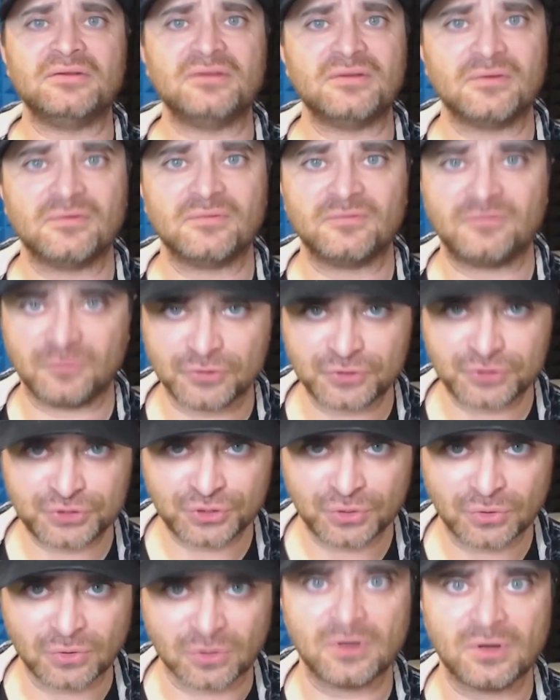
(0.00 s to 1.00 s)
for
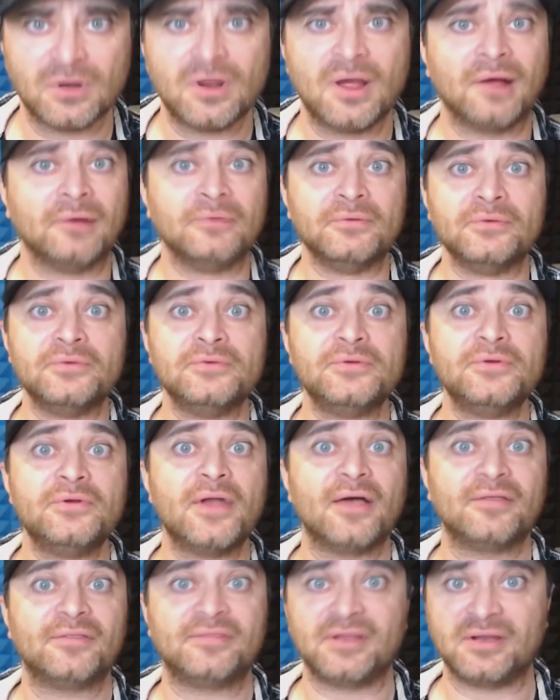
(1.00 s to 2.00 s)
sure
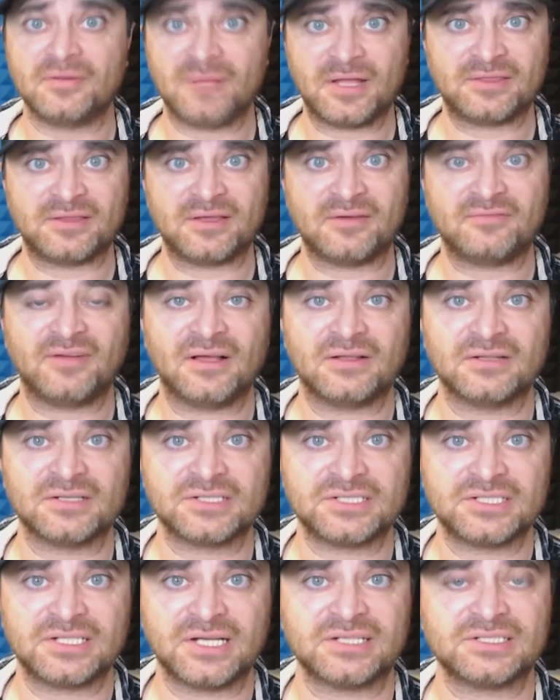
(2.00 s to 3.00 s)
nothing about that file
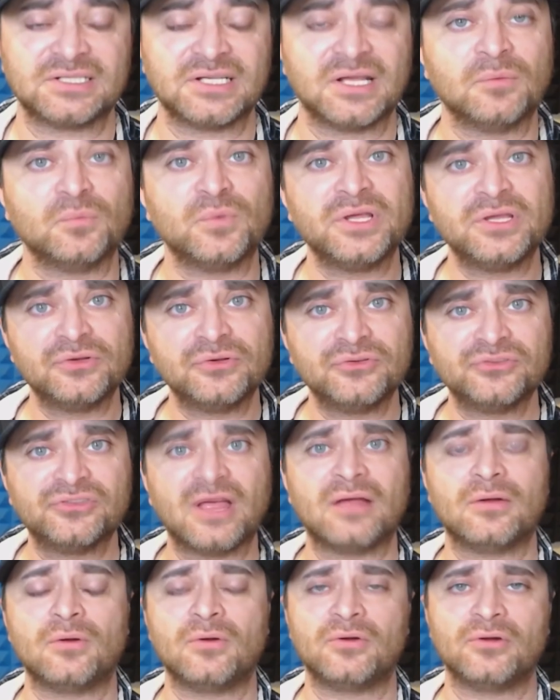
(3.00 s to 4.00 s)
has changed and we use
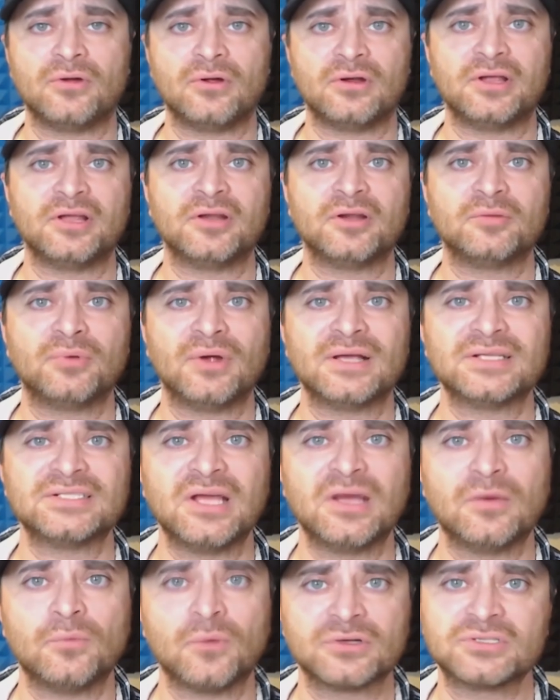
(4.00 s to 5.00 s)
that on our enterprise
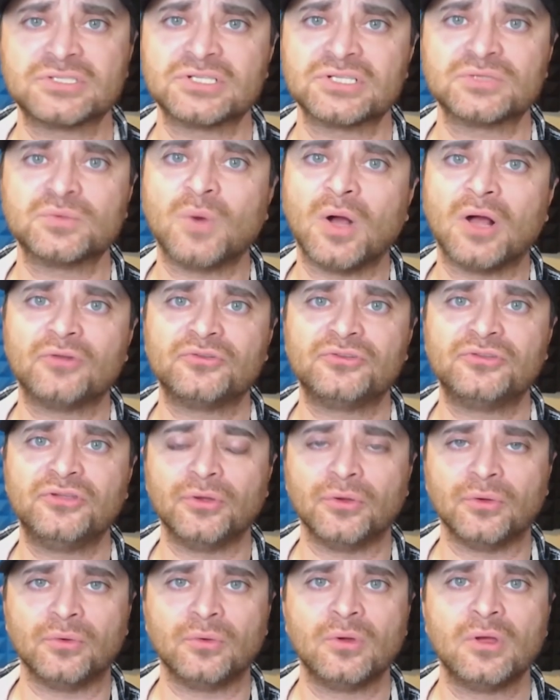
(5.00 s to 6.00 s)
networks as well
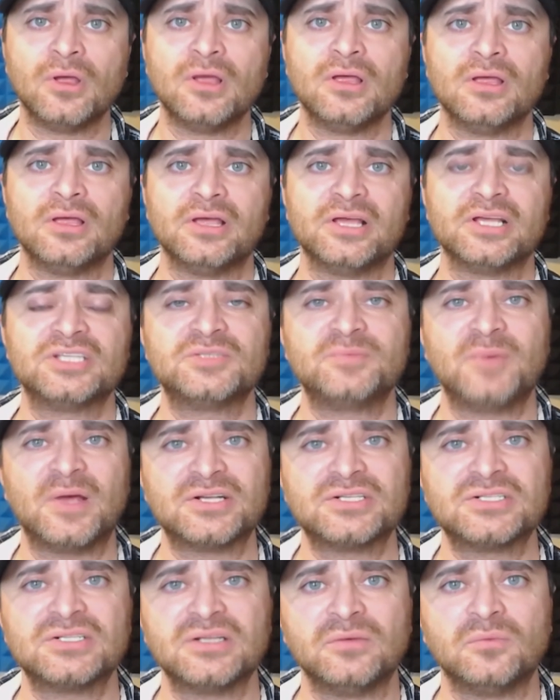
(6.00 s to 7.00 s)
too
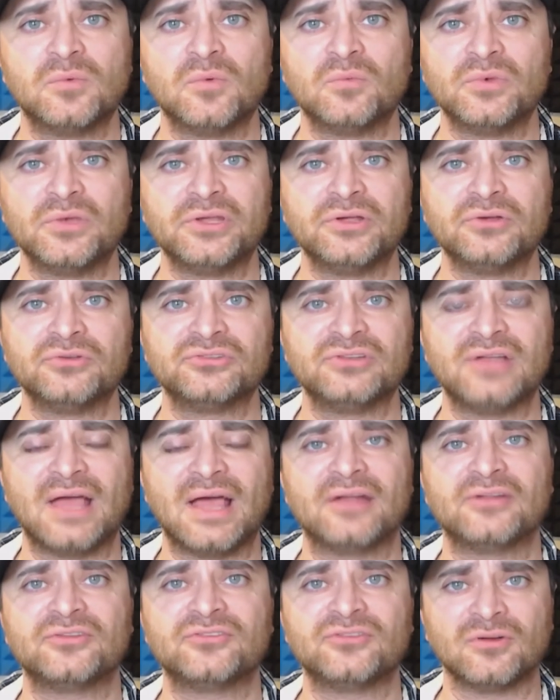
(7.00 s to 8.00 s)
especially when we use
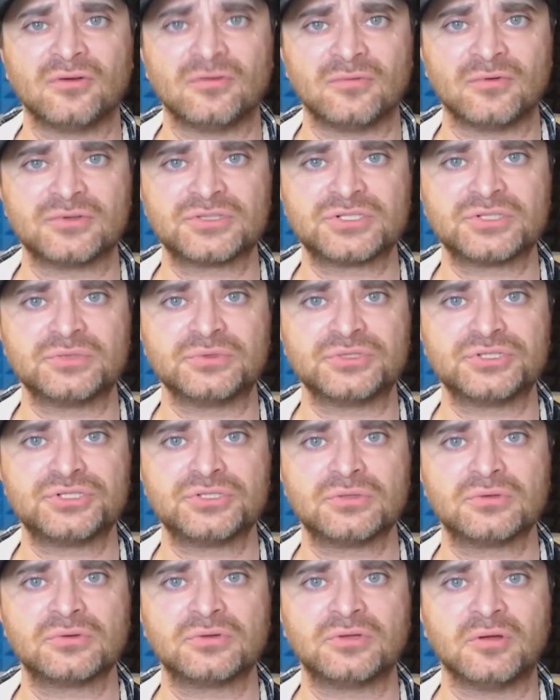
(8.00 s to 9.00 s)
data servers to
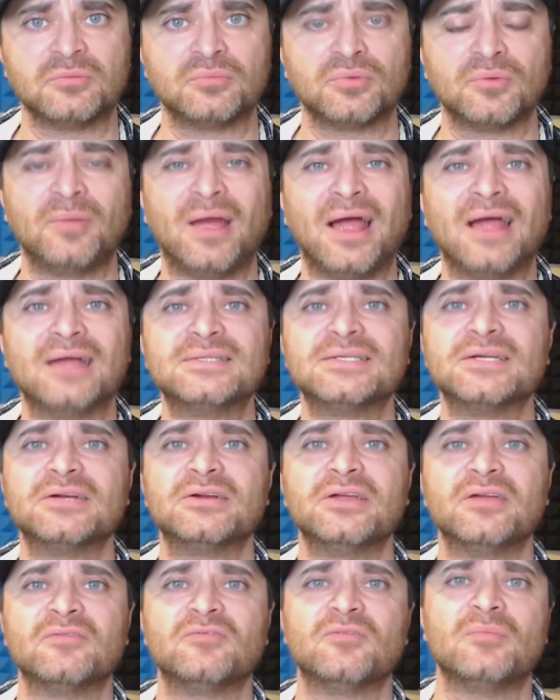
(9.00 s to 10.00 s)
ensure that
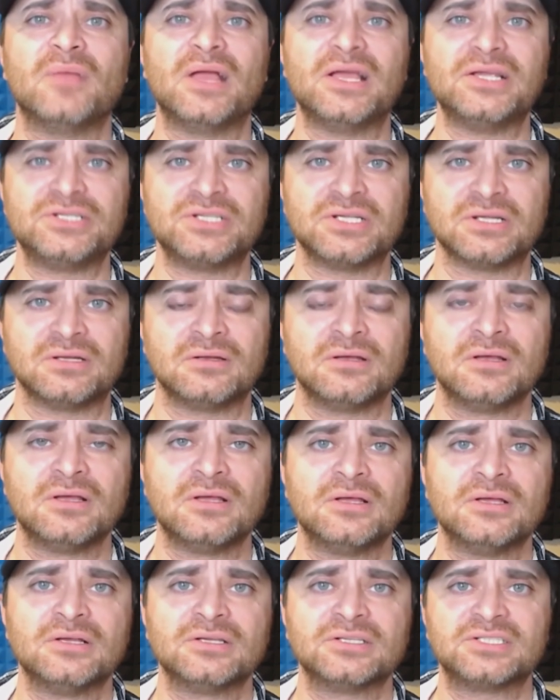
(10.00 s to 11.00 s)
proprietary information
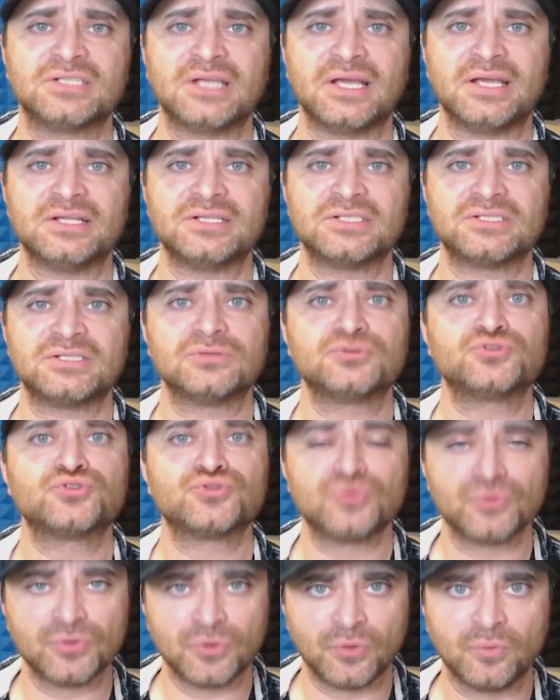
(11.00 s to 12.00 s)
stays
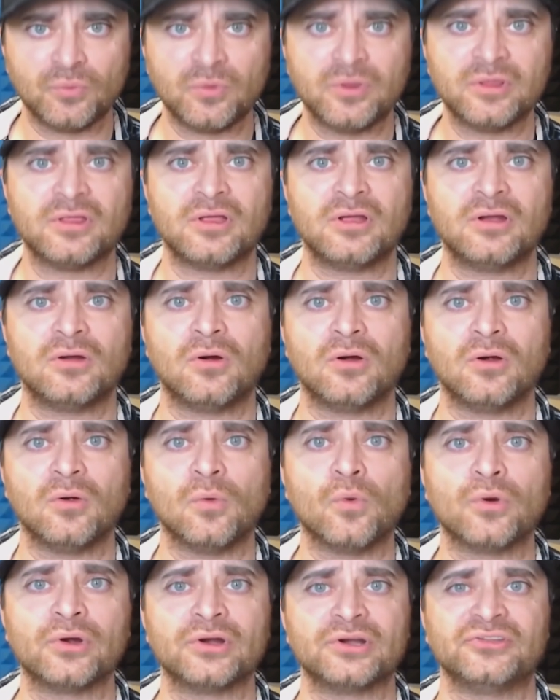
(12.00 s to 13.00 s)
true within our
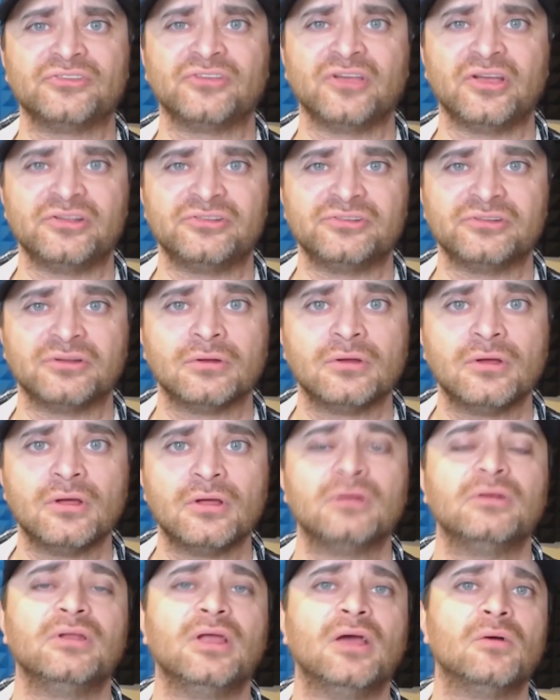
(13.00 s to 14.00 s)
organization
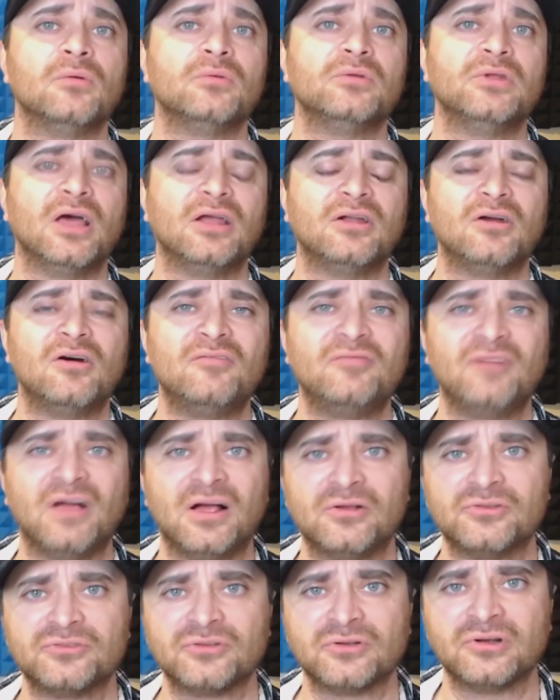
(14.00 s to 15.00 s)
now, not all
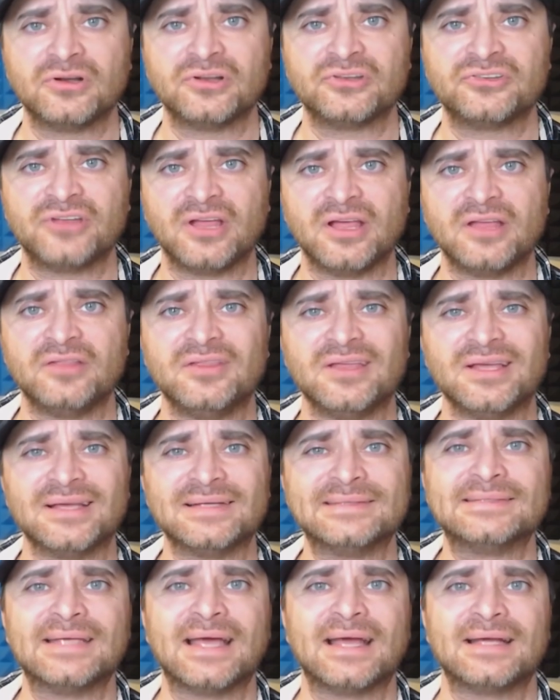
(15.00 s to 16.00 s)
files are going to stay the
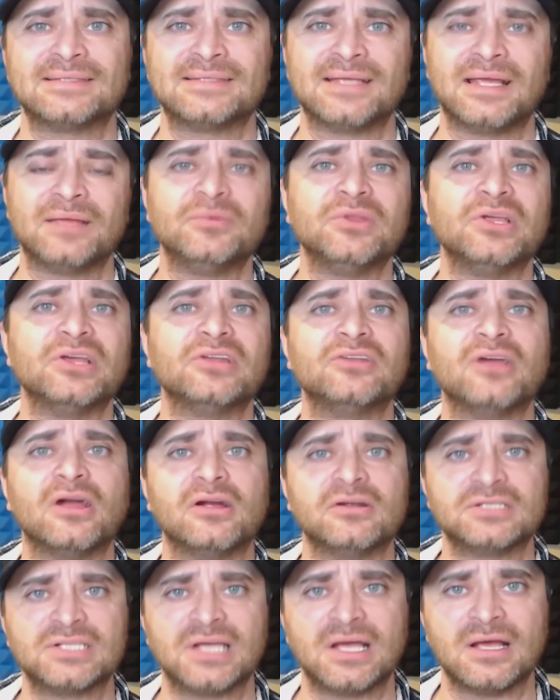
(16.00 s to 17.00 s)
exact same the
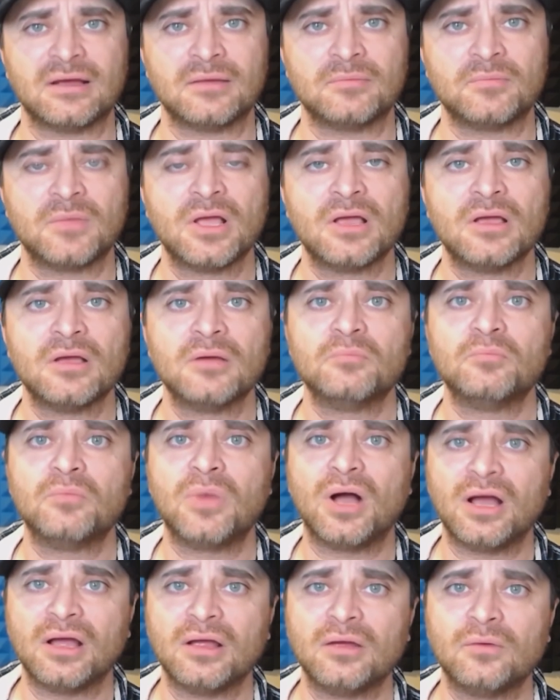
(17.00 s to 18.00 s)
entire time,
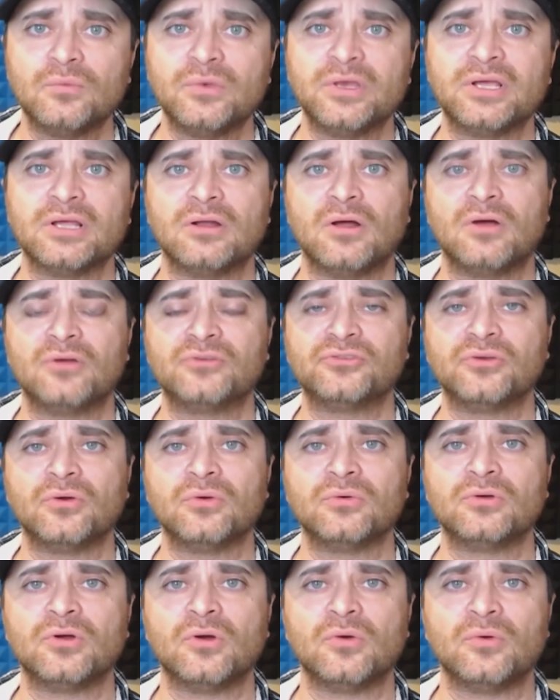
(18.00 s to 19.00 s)
but we can
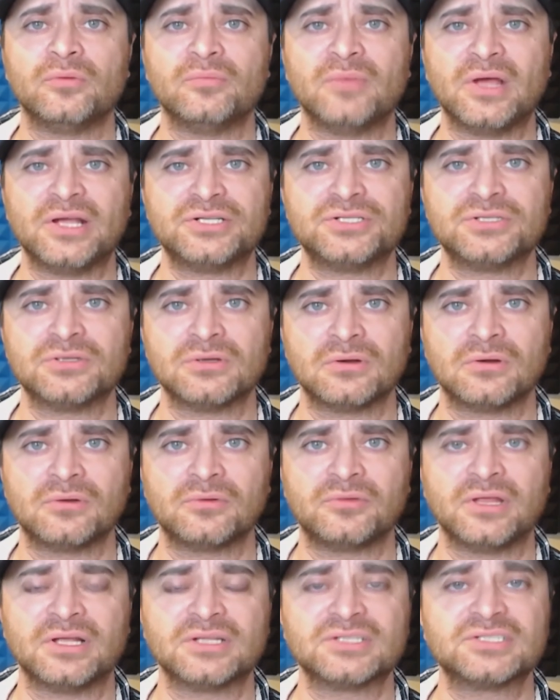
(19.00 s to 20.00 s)
also go and make sure
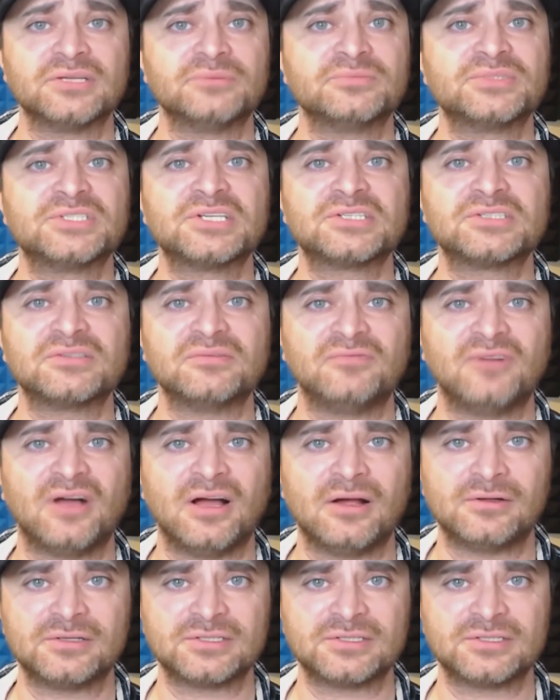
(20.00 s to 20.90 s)
that some system files,